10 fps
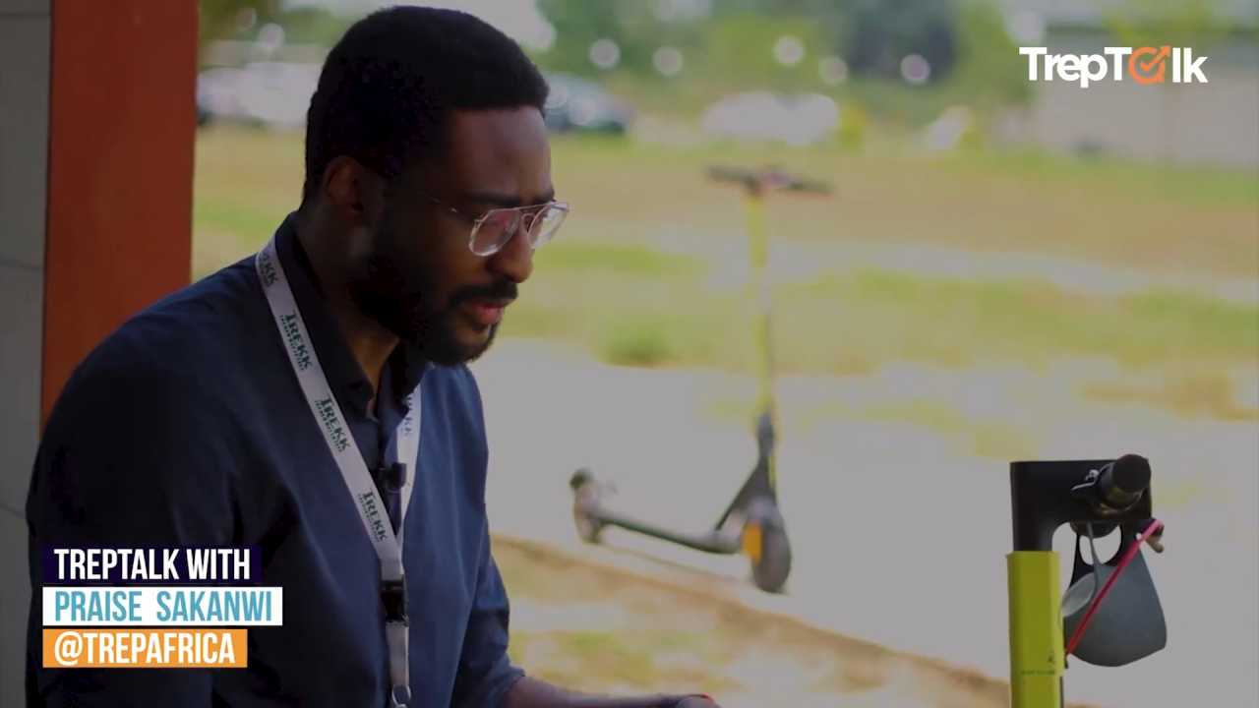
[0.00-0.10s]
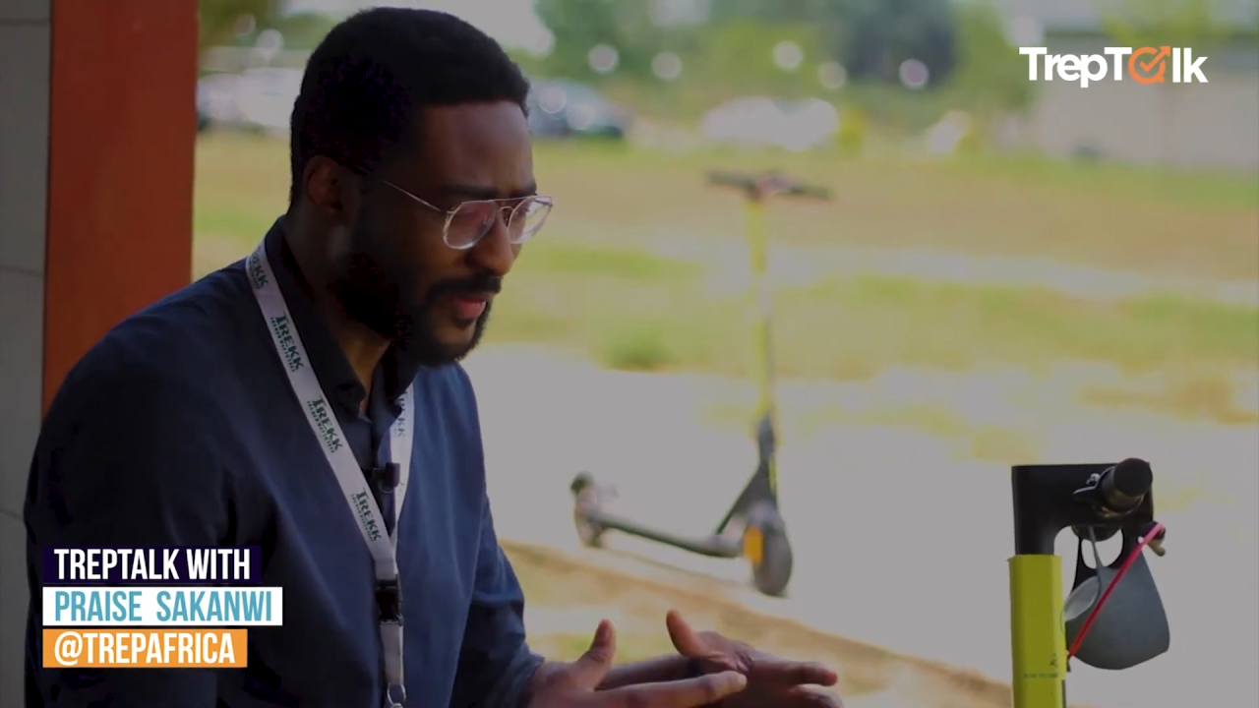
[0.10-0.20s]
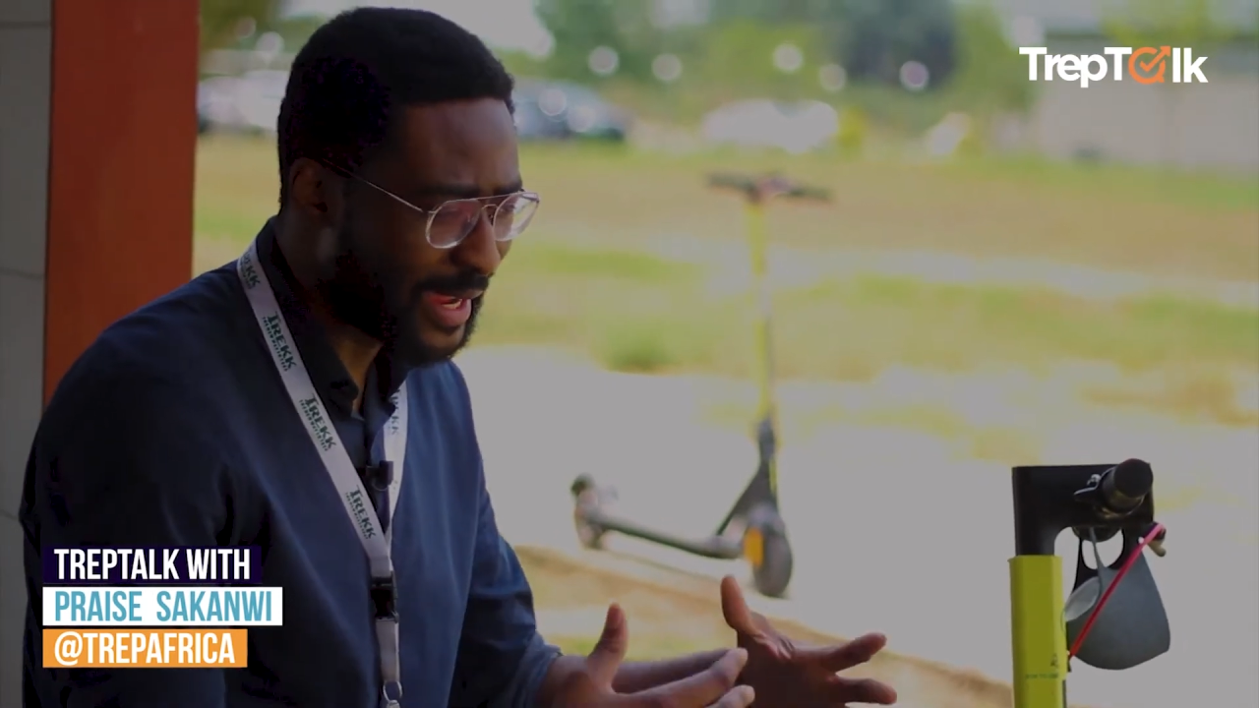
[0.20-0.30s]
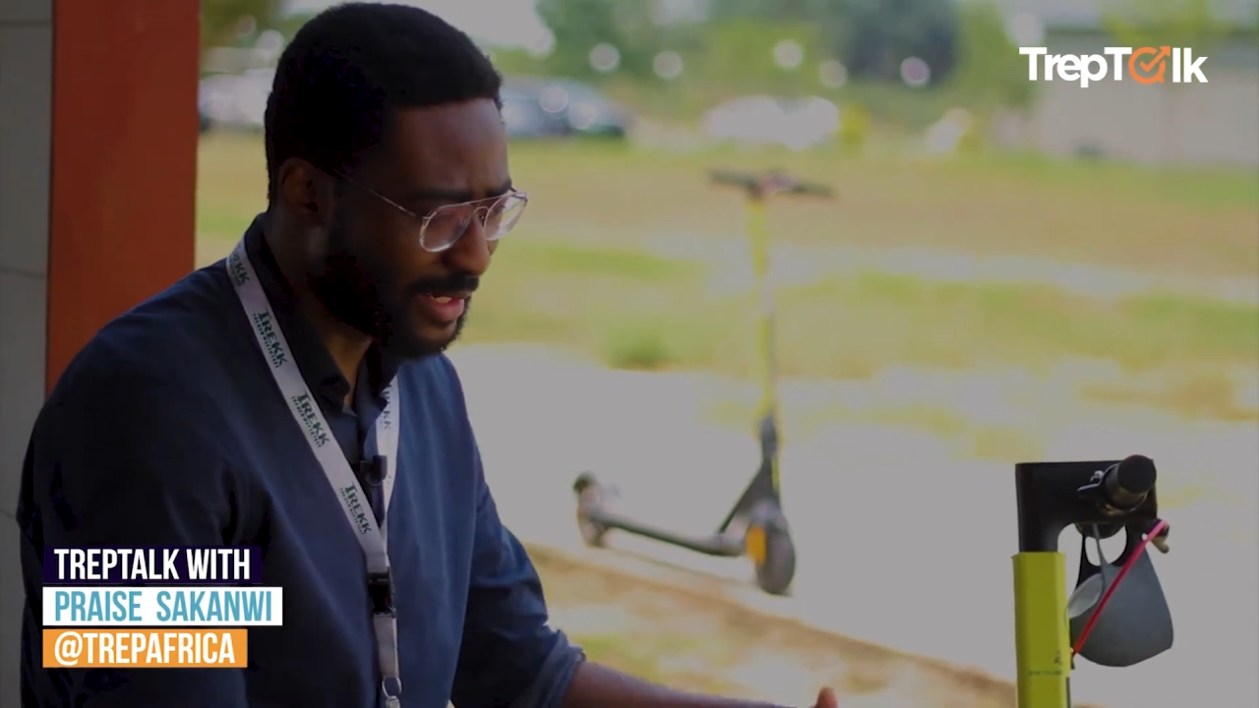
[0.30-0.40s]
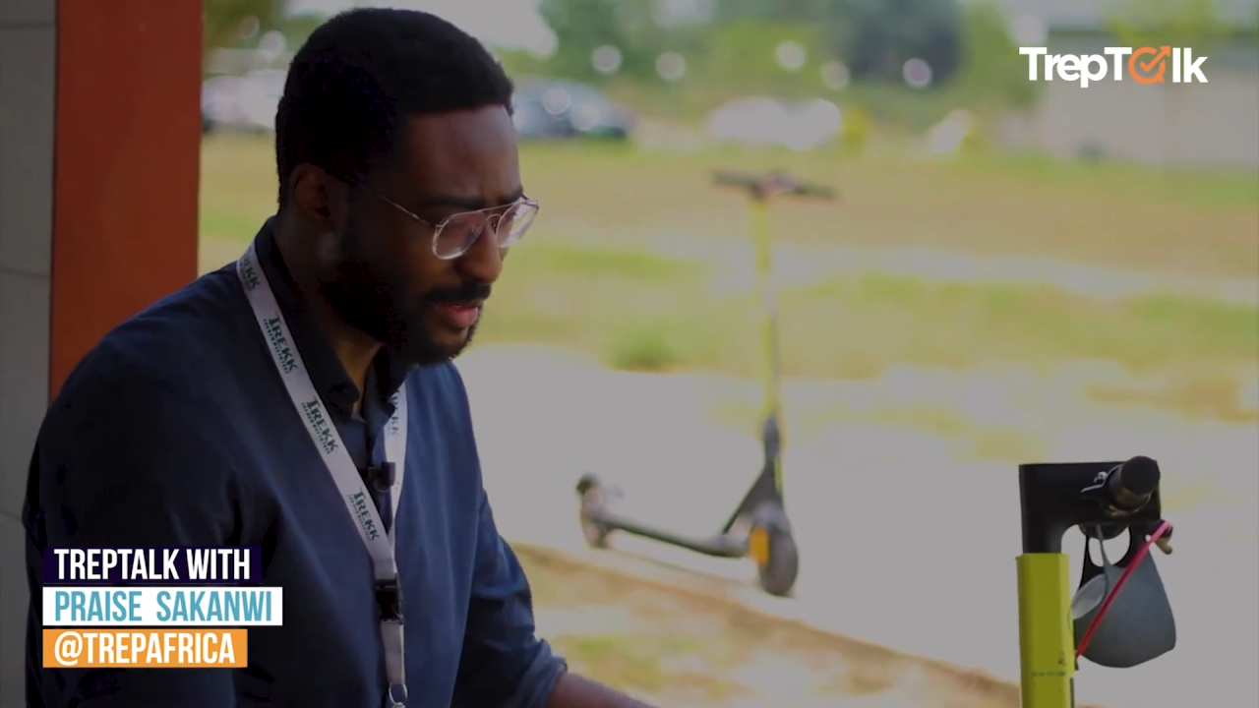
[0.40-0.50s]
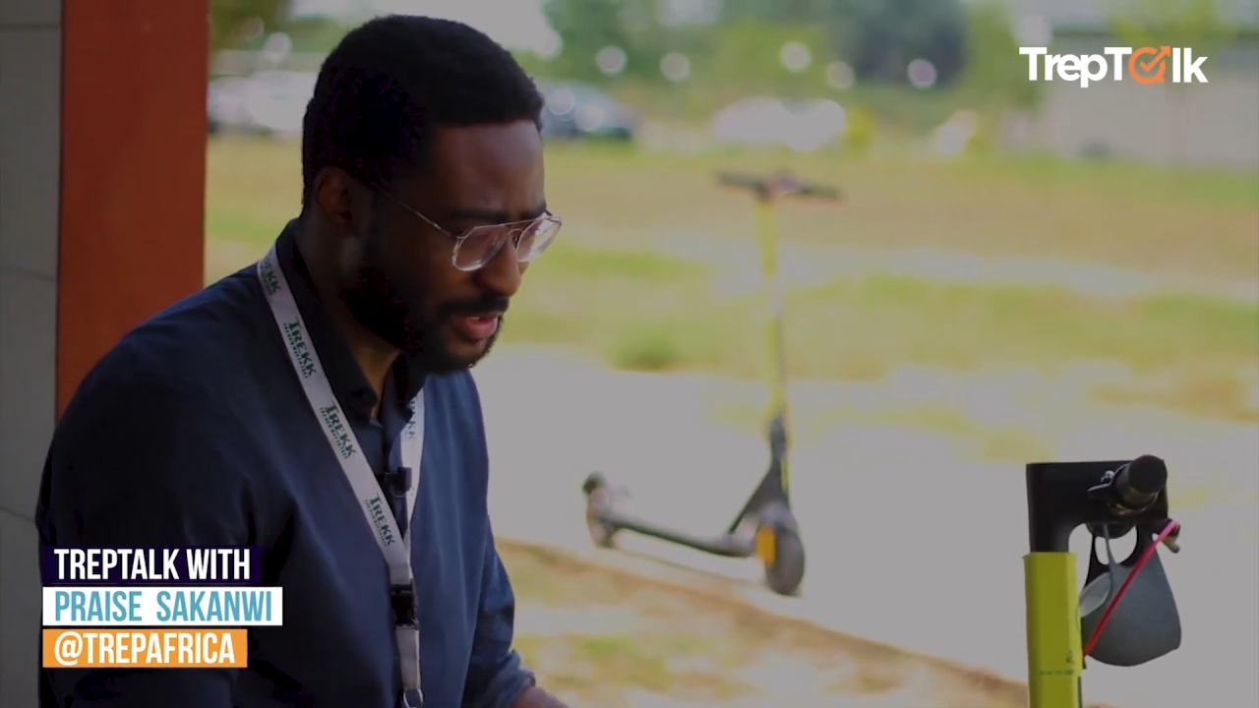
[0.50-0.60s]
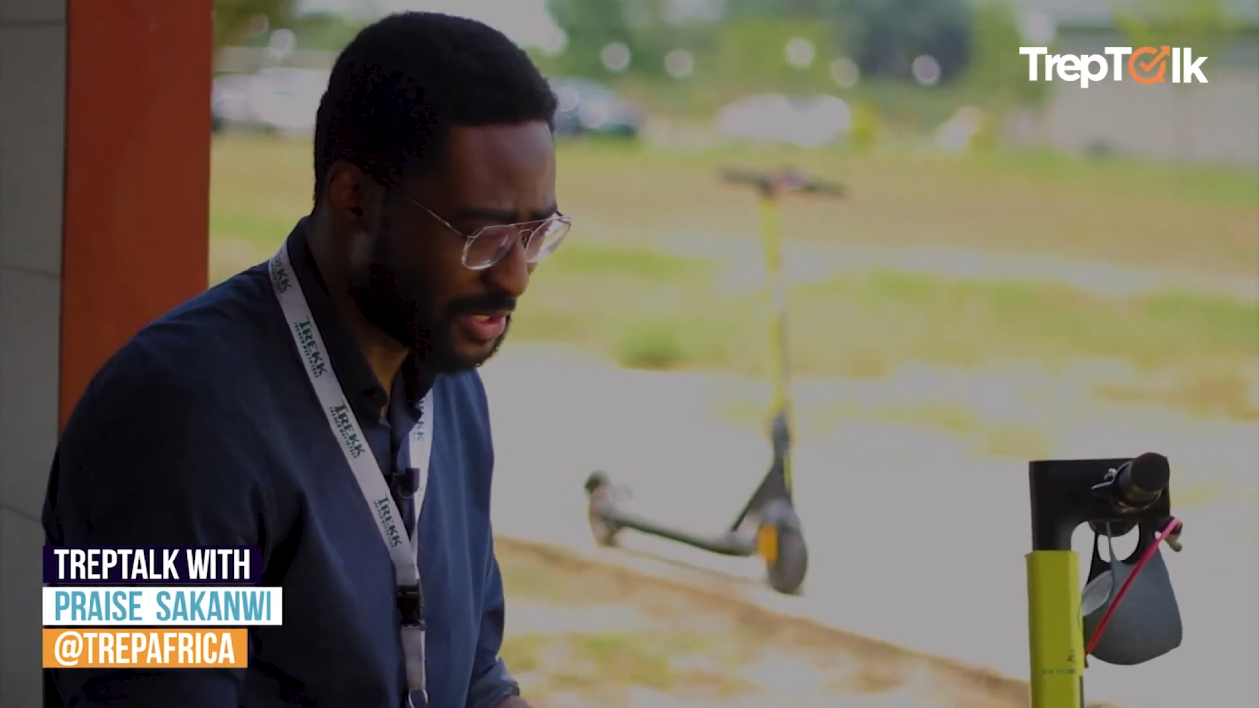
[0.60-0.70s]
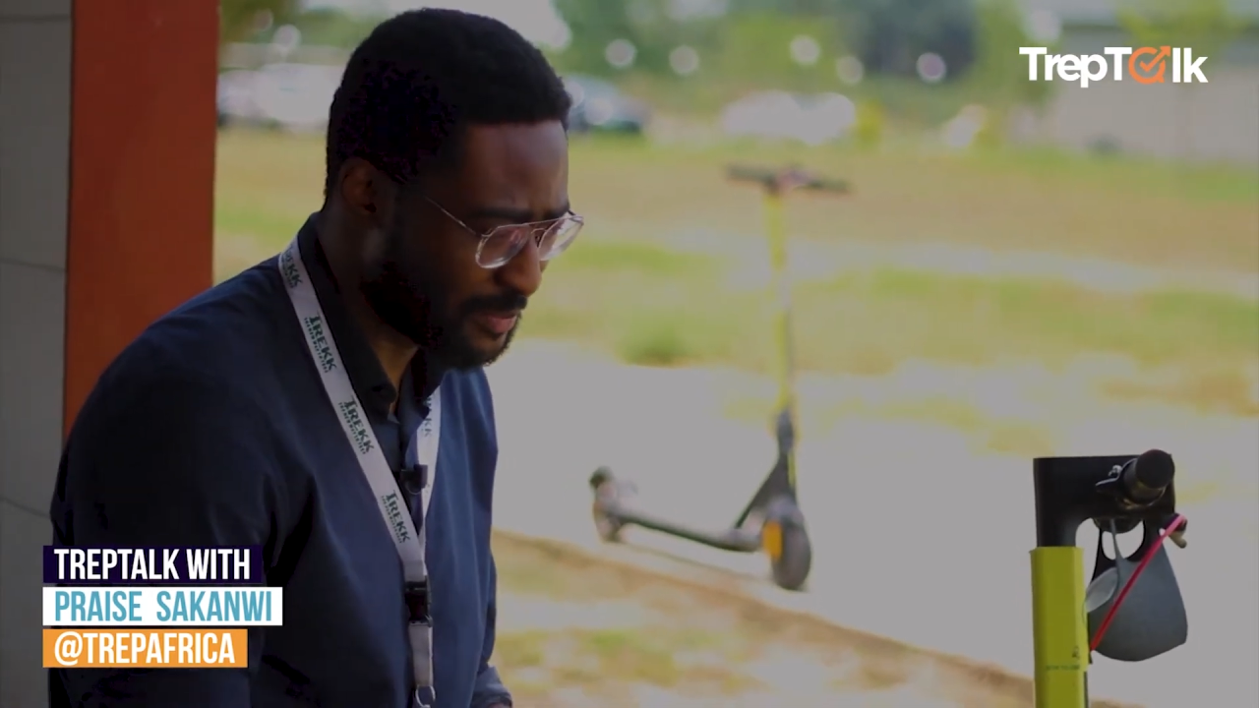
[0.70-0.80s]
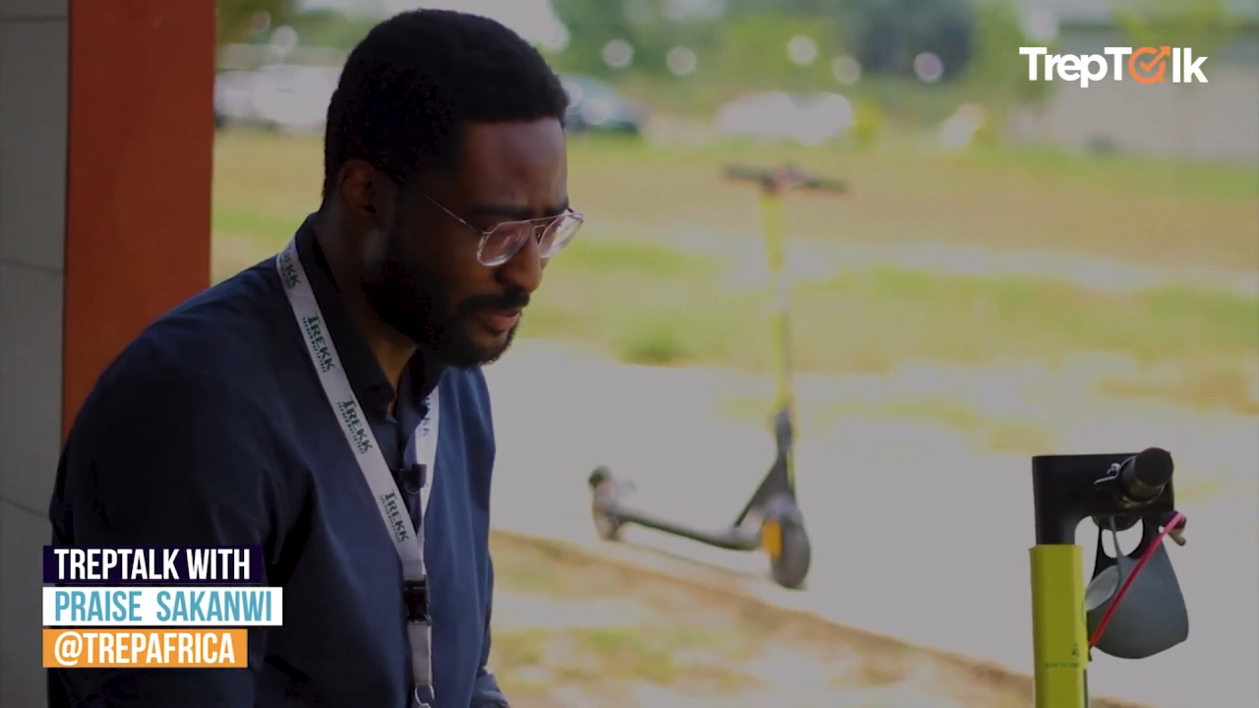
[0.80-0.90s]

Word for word: refining the business,